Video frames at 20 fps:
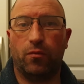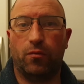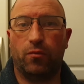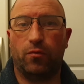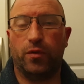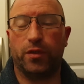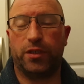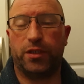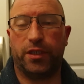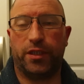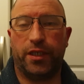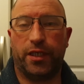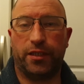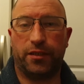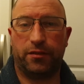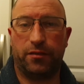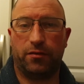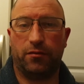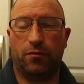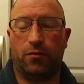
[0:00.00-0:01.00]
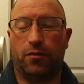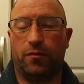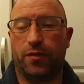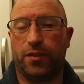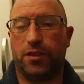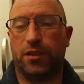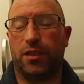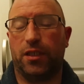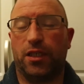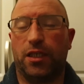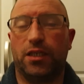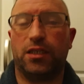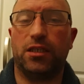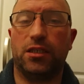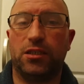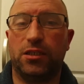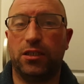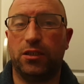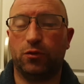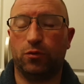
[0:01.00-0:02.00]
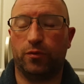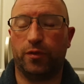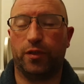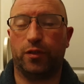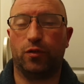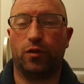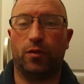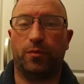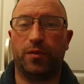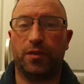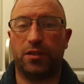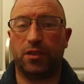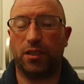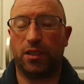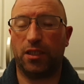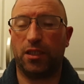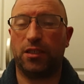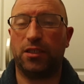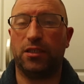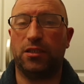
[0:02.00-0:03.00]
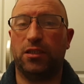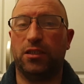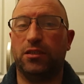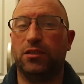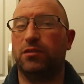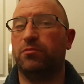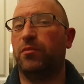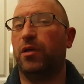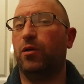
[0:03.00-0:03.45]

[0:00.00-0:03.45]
which it had obviously the grated cheese over the top, so the grated cheese had